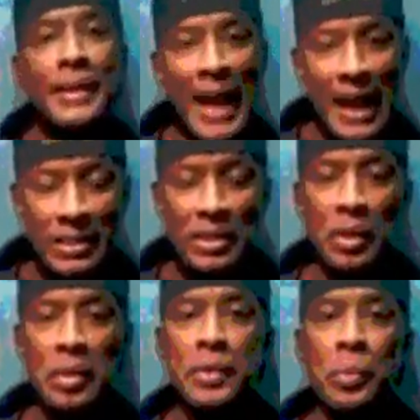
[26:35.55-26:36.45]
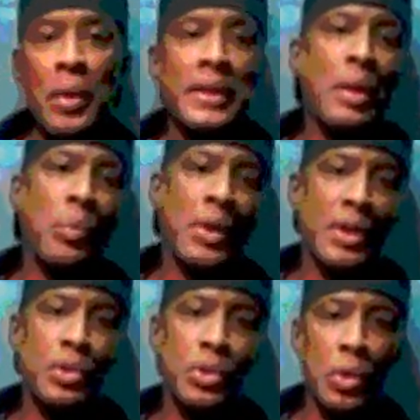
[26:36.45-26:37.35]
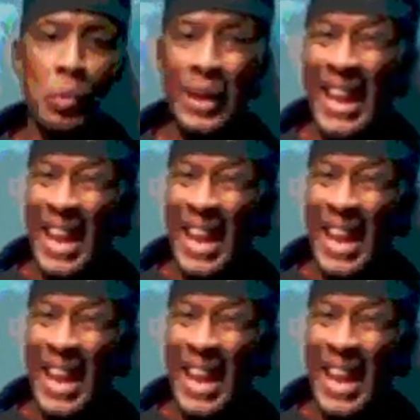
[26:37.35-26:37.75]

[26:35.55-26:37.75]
That's the one that we're going to do when